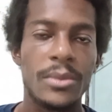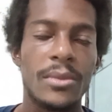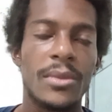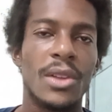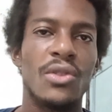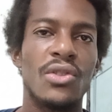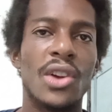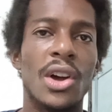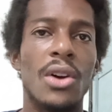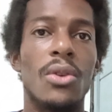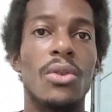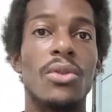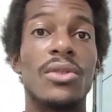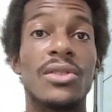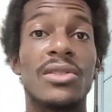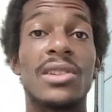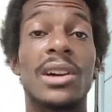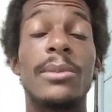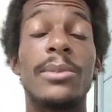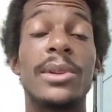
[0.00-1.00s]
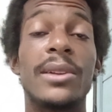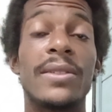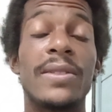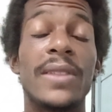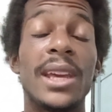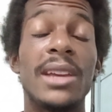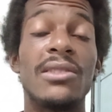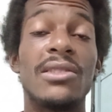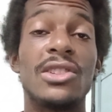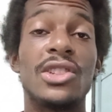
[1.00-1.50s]
So a couple of
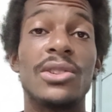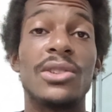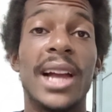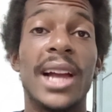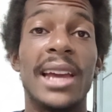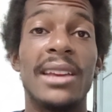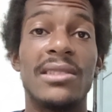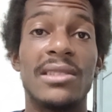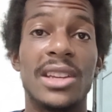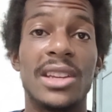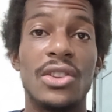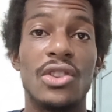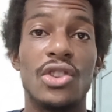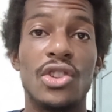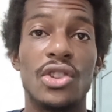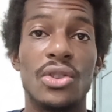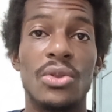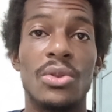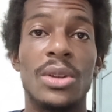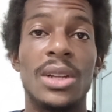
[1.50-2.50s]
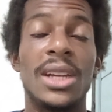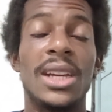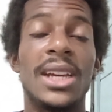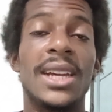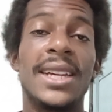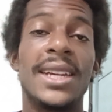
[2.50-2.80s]
things that you guys can do